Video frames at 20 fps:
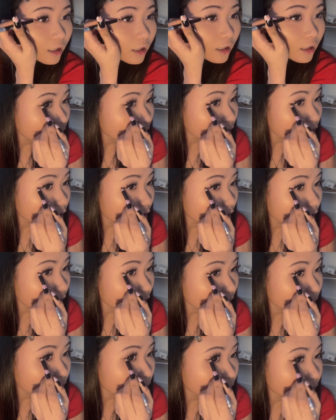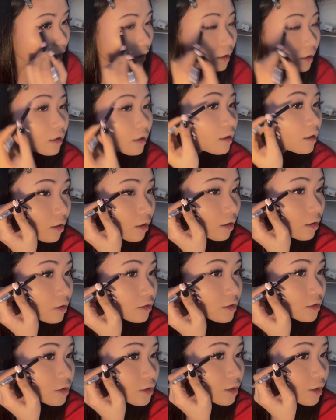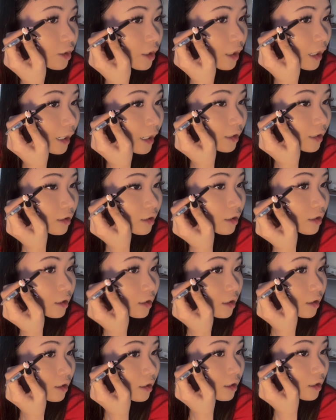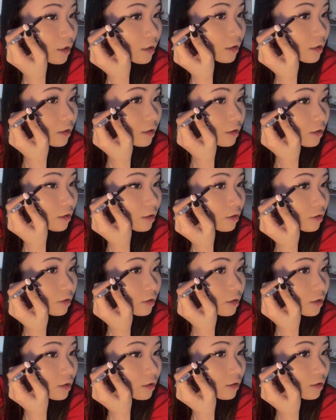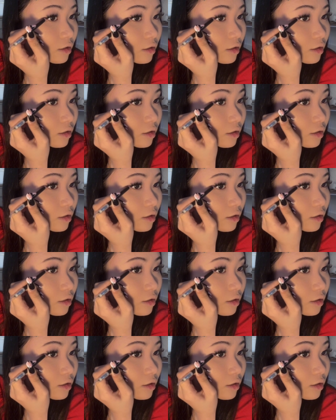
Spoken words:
connect that wing onto your eyelid, and then literally,